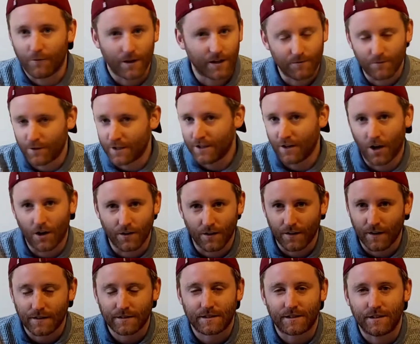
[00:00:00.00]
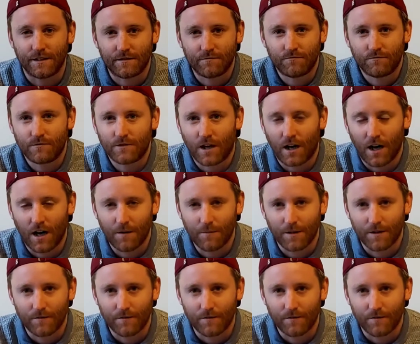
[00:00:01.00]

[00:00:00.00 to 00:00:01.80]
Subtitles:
We know that that's going to come,